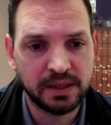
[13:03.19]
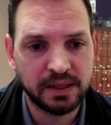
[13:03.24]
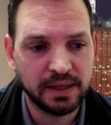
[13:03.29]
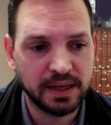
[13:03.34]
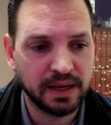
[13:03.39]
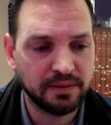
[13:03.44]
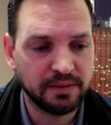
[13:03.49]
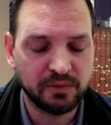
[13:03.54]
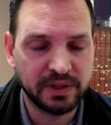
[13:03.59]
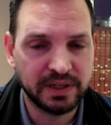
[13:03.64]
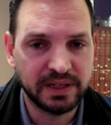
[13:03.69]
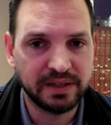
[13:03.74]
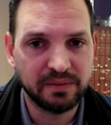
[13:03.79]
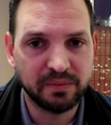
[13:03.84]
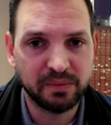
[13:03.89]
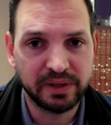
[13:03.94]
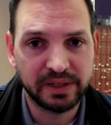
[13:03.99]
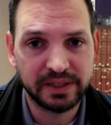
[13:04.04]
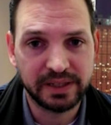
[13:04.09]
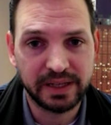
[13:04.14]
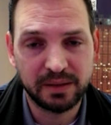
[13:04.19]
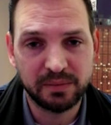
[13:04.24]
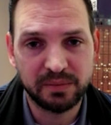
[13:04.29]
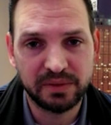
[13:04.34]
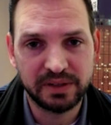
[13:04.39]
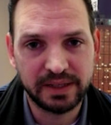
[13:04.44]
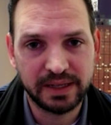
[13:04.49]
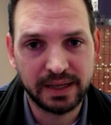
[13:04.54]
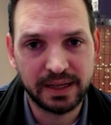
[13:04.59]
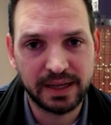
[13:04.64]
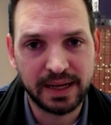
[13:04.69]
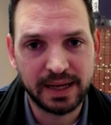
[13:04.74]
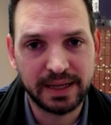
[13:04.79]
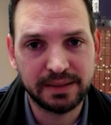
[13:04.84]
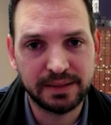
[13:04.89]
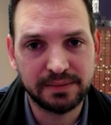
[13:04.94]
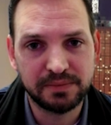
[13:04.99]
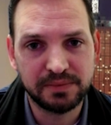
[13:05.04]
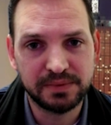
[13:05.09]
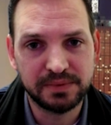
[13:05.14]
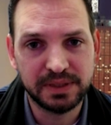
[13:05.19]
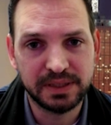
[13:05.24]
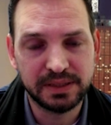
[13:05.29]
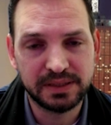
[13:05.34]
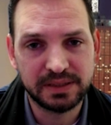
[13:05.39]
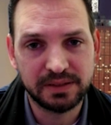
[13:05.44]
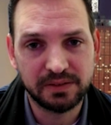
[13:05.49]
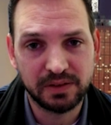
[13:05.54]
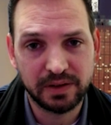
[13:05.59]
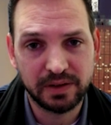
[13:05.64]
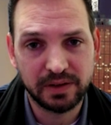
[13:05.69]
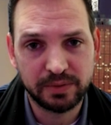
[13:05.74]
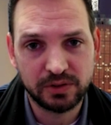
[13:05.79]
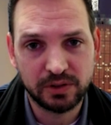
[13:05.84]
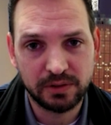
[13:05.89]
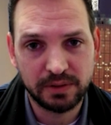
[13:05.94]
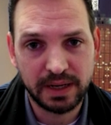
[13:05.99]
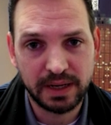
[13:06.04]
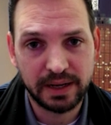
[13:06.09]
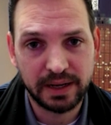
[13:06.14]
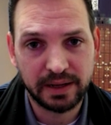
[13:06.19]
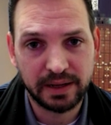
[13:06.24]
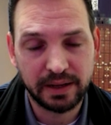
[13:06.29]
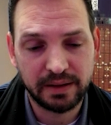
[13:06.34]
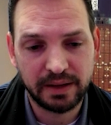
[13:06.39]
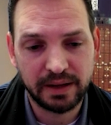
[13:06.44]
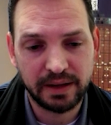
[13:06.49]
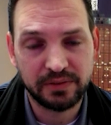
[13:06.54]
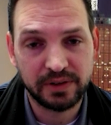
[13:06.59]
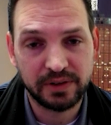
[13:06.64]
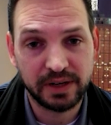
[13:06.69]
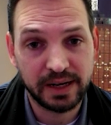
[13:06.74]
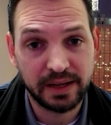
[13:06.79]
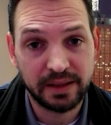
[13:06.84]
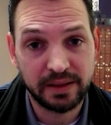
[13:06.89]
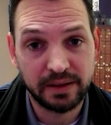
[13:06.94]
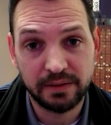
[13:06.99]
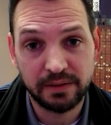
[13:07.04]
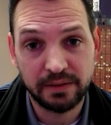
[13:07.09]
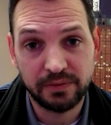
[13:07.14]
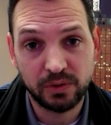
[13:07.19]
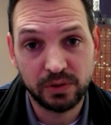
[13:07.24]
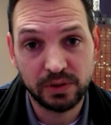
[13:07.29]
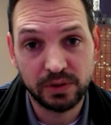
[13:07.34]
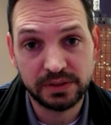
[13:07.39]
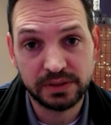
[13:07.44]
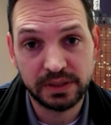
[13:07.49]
We didn't even bring that up, but yeah, I did Civil Air Patrol right after I got out of the Air Force.